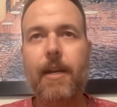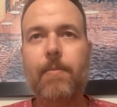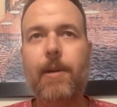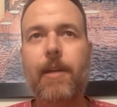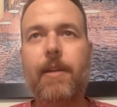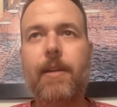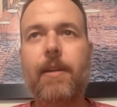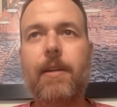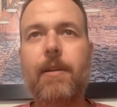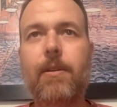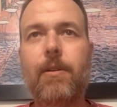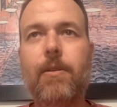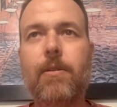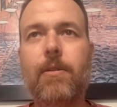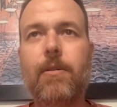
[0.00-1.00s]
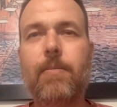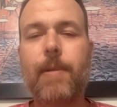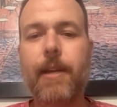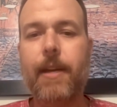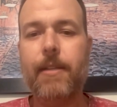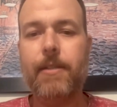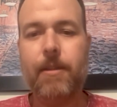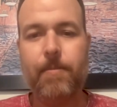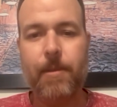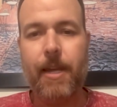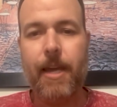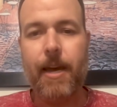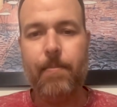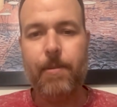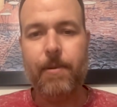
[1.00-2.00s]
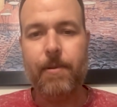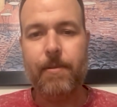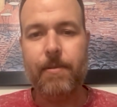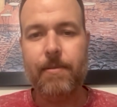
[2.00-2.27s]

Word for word: and I'm like, oh, oh my god, something happened.